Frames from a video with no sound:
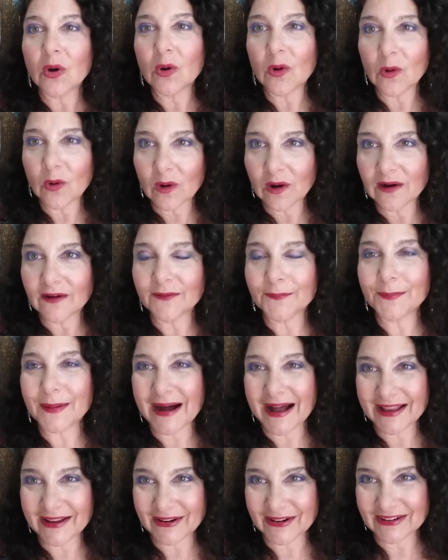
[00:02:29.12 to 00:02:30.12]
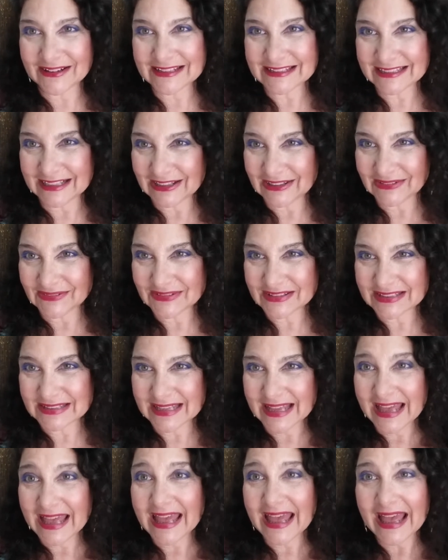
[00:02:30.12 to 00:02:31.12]
all by
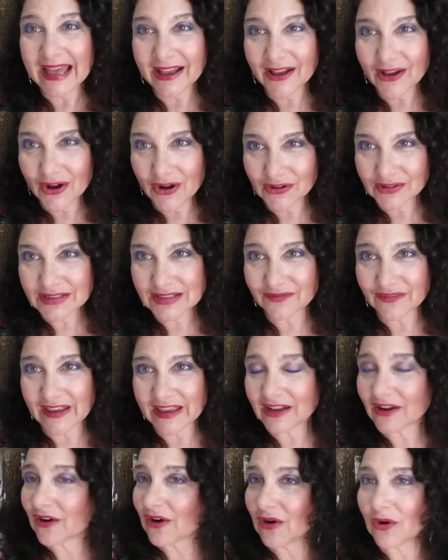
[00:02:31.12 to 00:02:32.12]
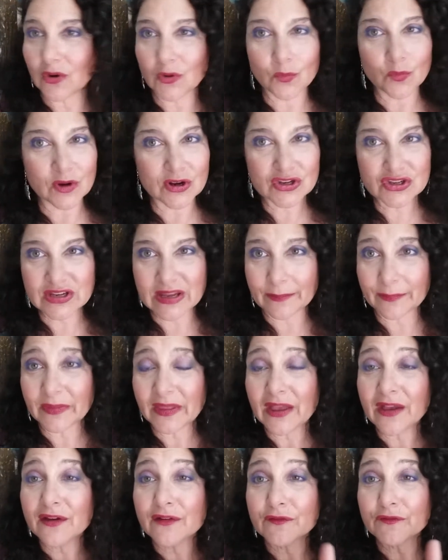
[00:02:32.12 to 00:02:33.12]
ourselves and cultivate our own worship.
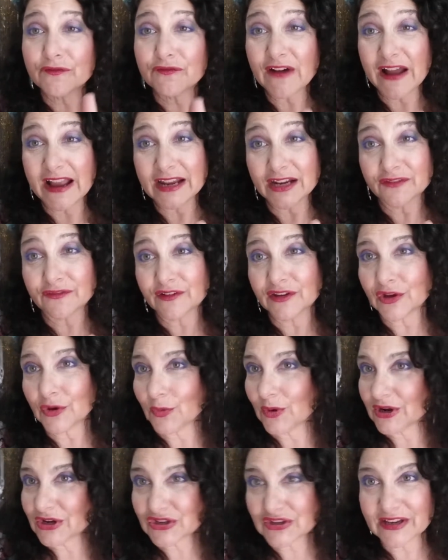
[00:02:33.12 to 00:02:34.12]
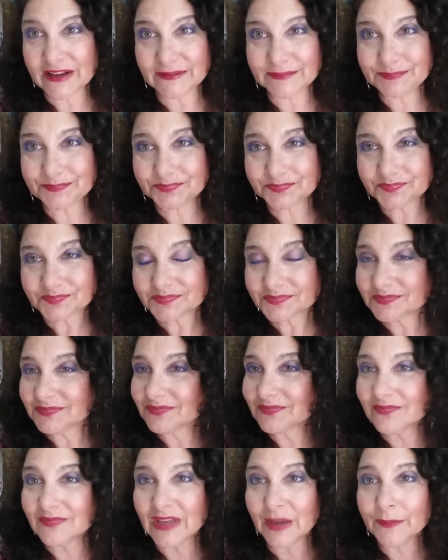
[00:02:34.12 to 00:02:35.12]
Fight for your worship
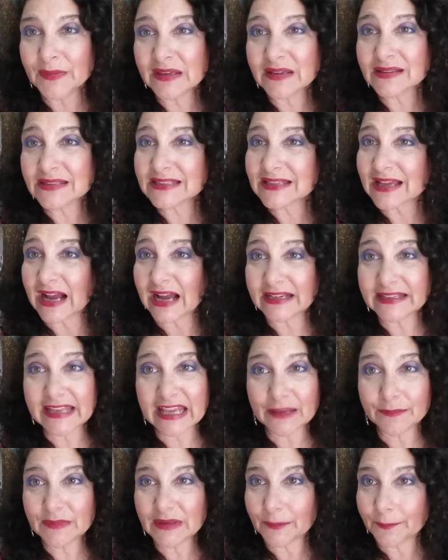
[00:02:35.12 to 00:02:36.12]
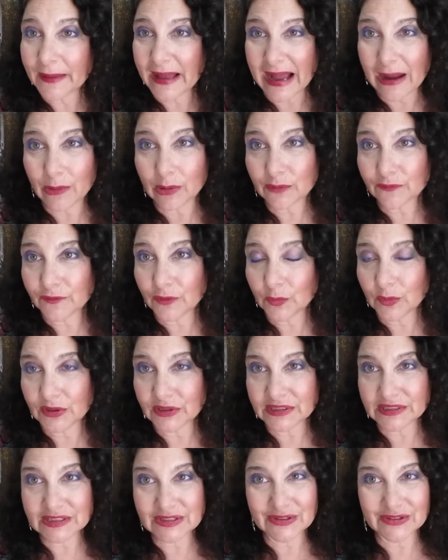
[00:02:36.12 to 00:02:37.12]
because God gave me a powerful
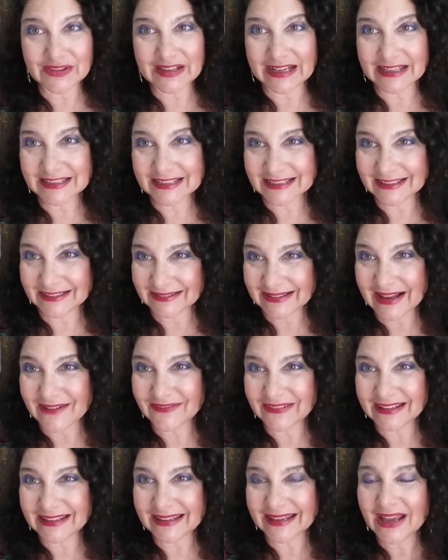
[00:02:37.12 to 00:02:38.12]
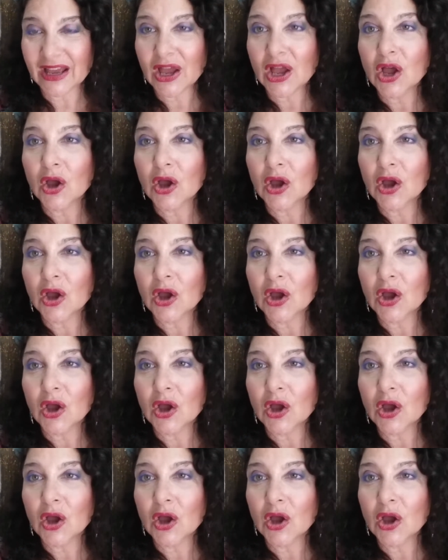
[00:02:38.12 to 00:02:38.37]
word in 2011.